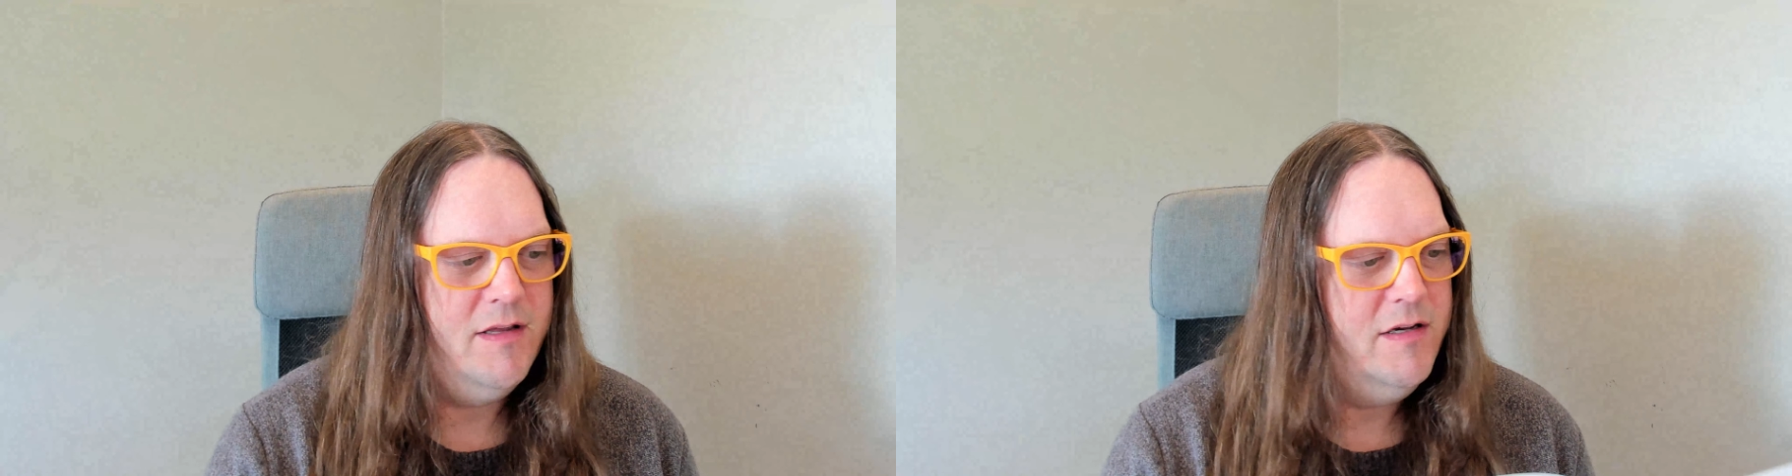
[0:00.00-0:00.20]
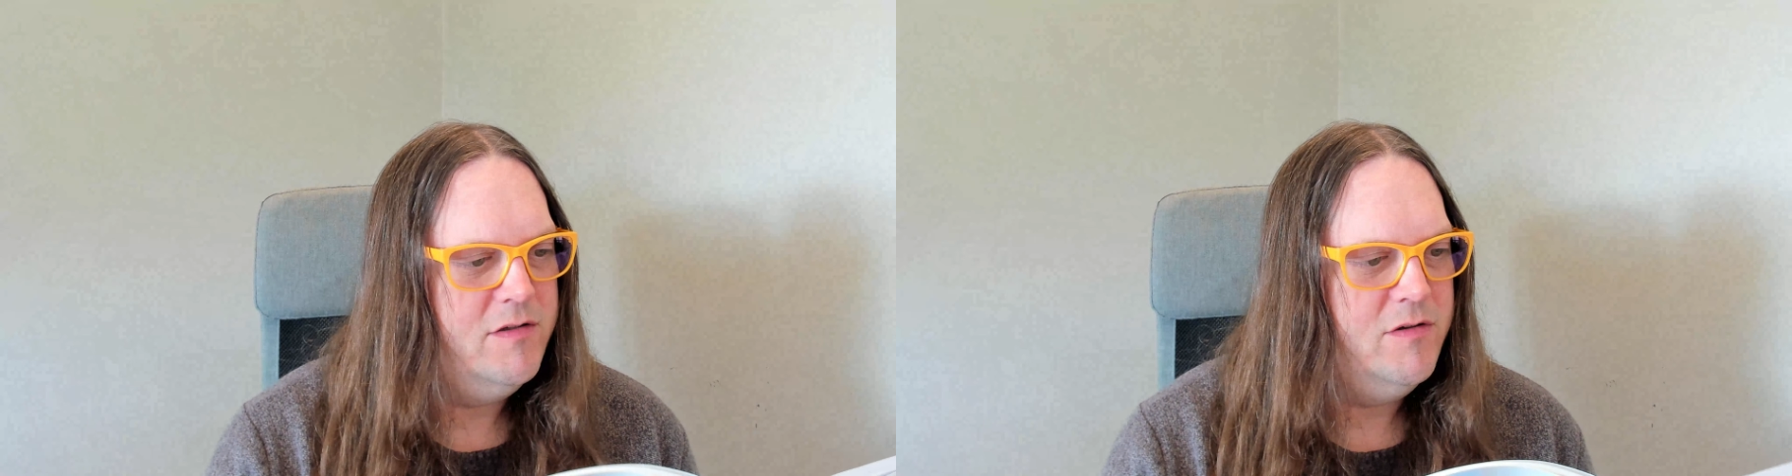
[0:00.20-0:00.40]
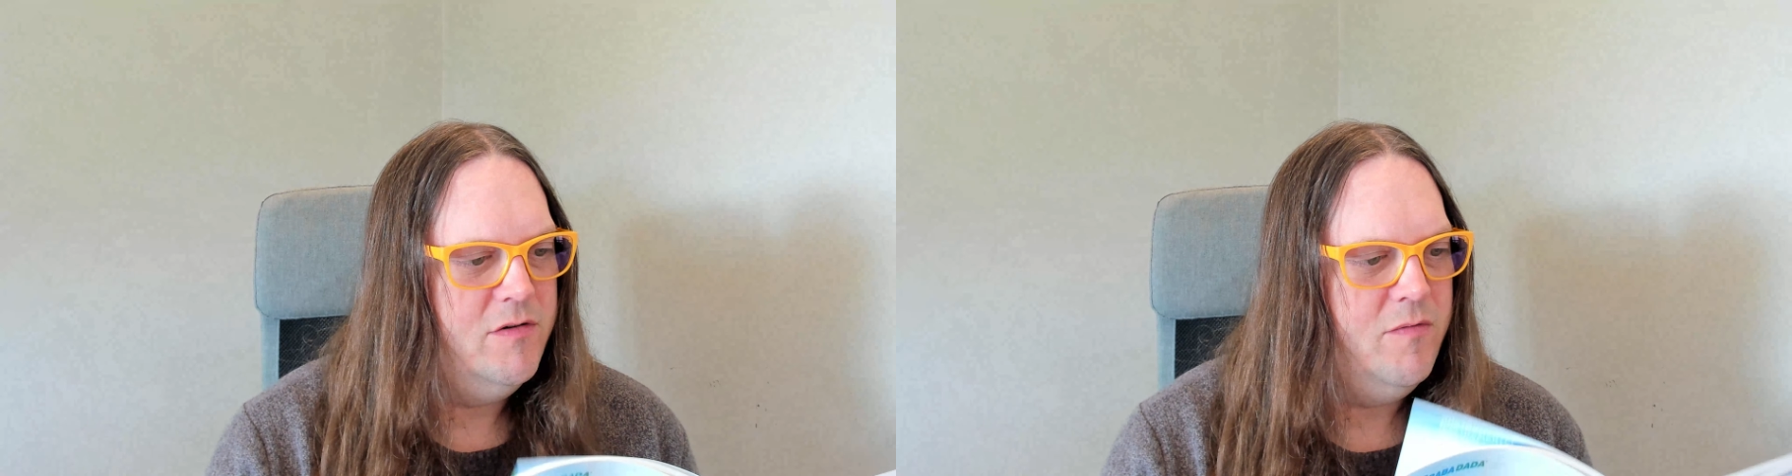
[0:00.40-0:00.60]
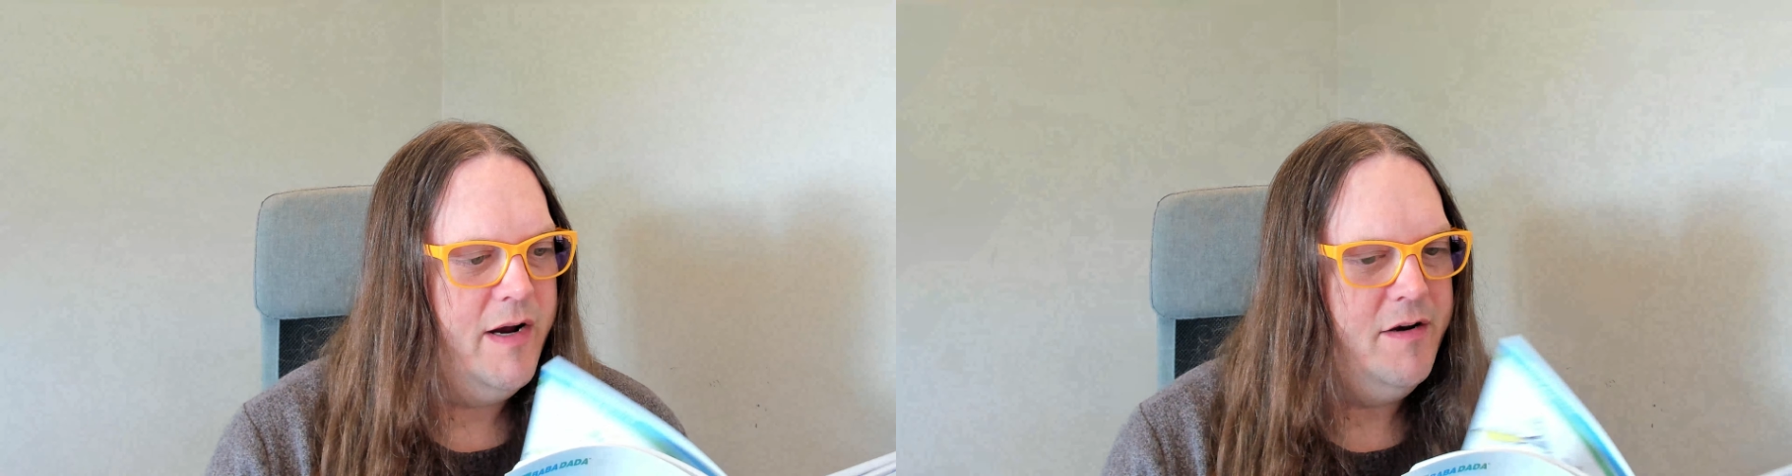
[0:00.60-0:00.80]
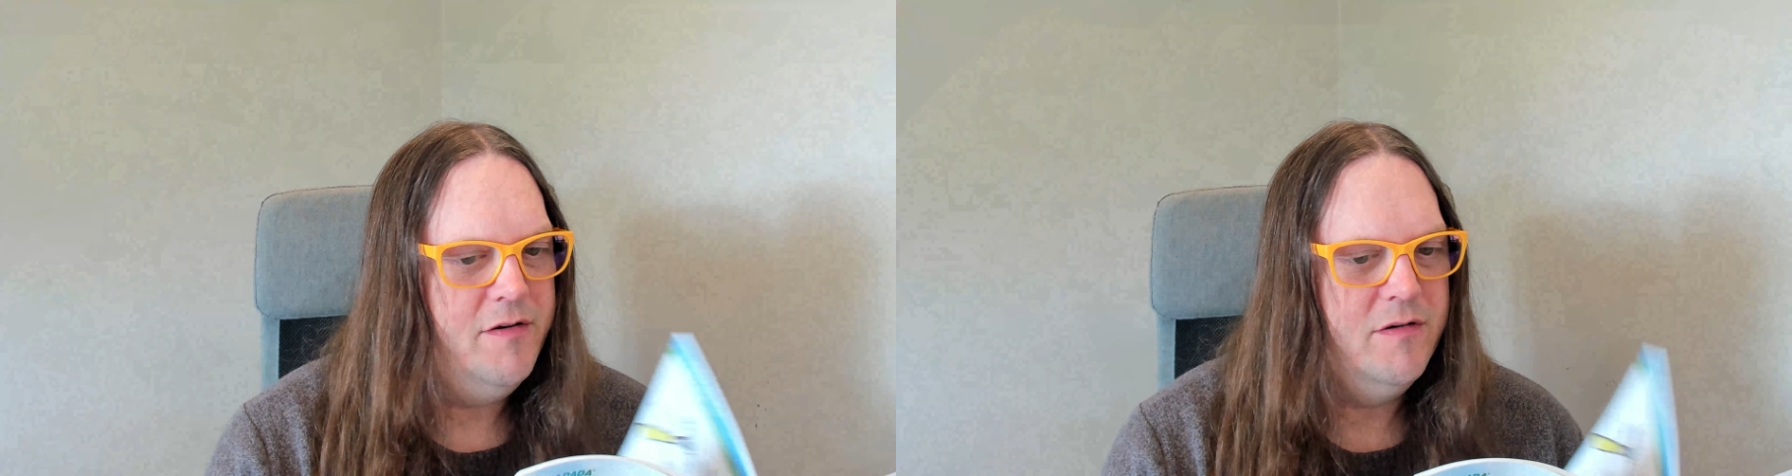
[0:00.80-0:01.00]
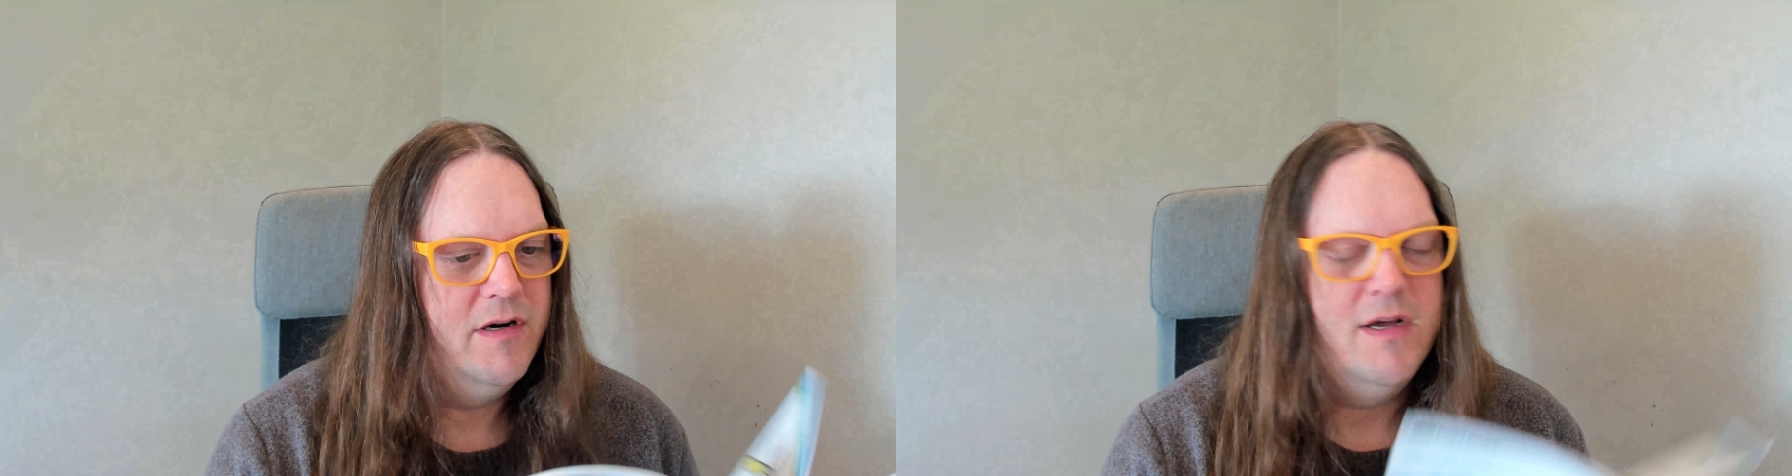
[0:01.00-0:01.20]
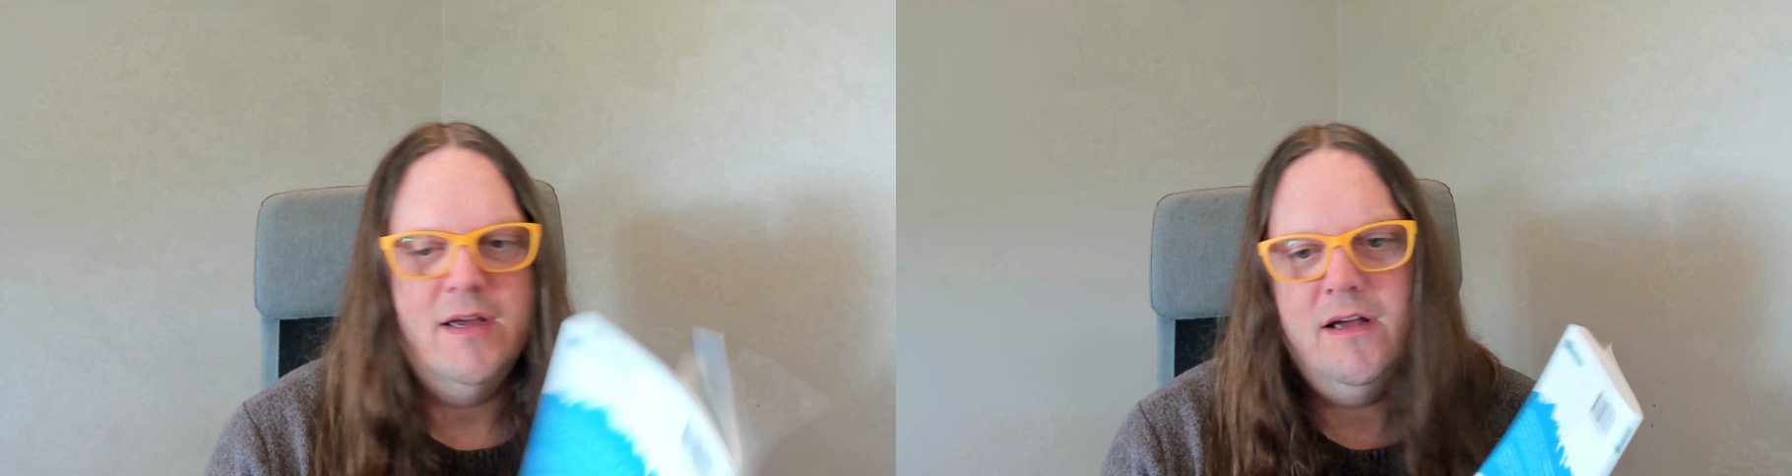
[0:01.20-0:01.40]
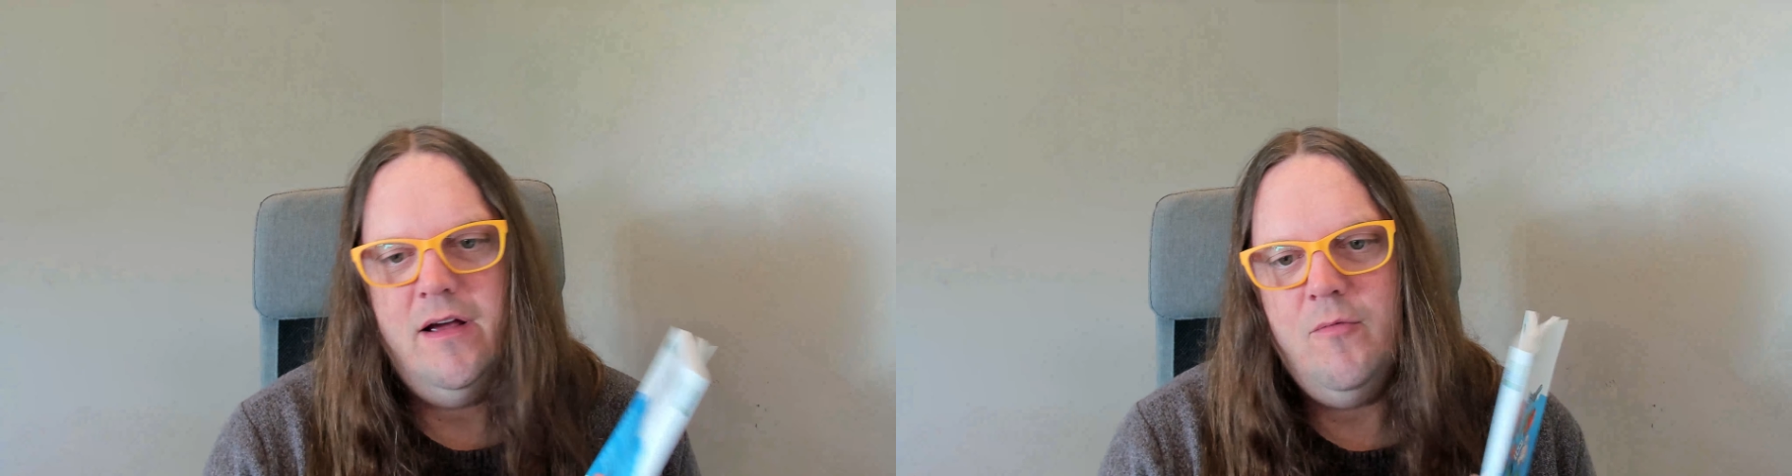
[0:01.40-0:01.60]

a good way to do it. When